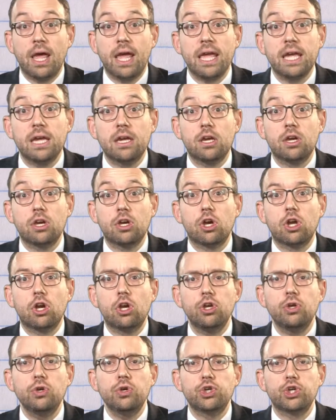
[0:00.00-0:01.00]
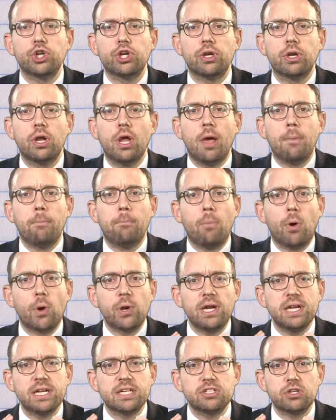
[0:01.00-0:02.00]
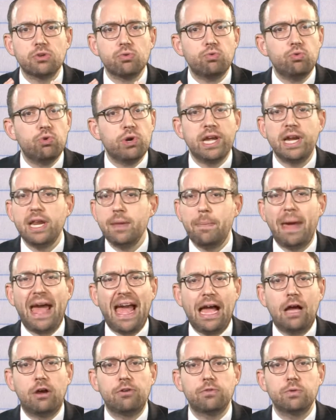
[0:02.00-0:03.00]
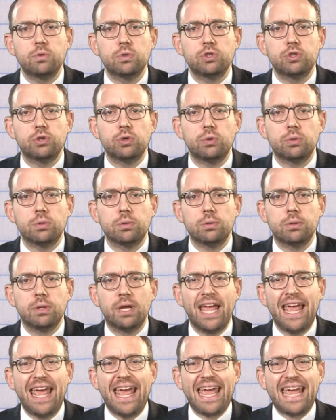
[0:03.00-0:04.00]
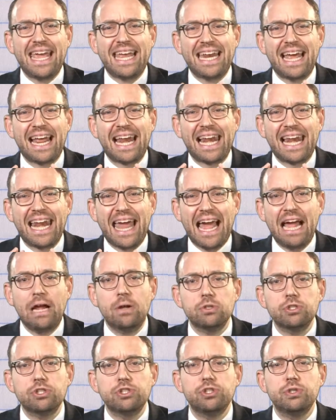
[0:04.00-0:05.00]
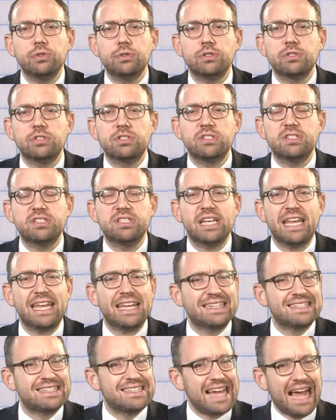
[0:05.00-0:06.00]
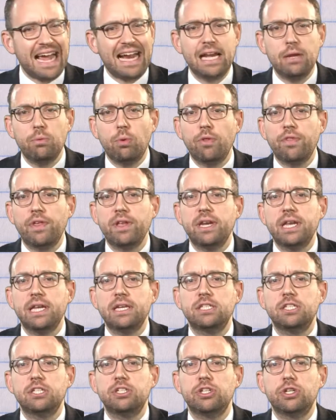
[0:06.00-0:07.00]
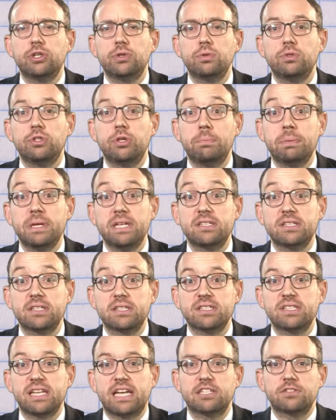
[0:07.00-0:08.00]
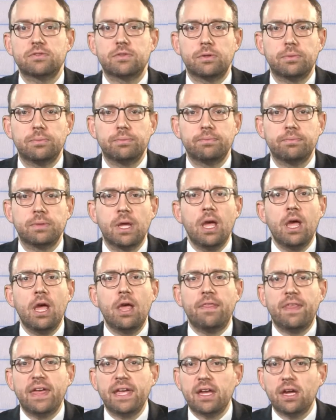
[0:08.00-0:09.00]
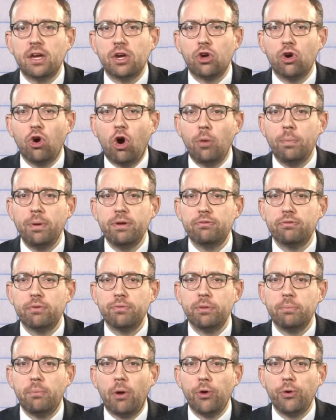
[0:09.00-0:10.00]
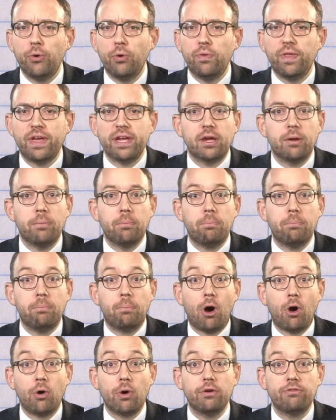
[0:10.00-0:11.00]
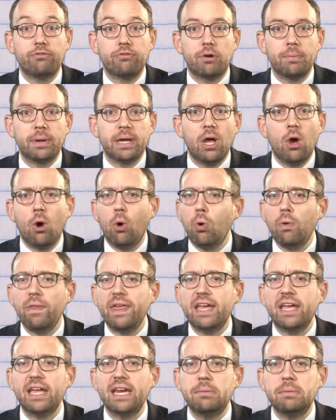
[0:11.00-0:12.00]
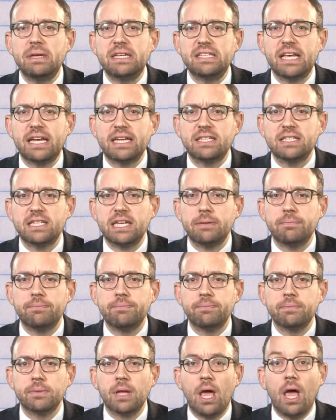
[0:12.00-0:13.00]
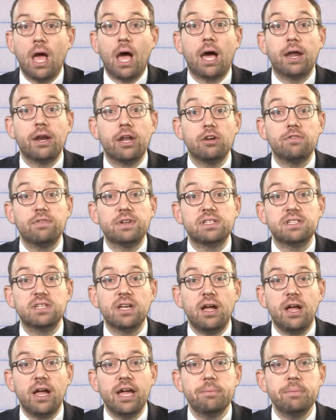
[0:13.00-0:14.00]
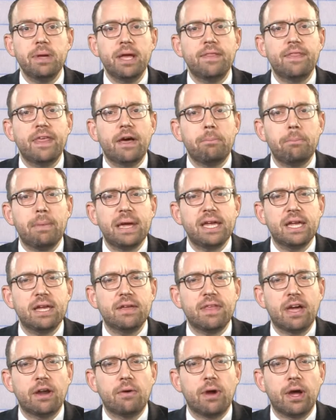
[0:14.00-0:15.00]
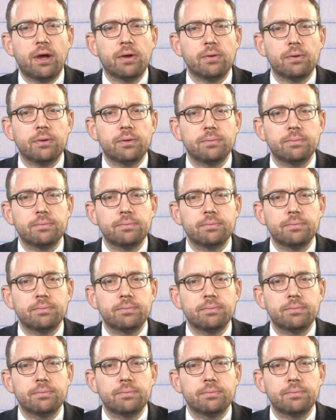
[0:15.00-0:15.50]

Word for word: In conclusion, modelling is a really powerful tool. It allows students to see exactly what they need to do to be successful. They can copy from the model, they can borrow from it, or they can imitate it. And over time, they'll make it their own.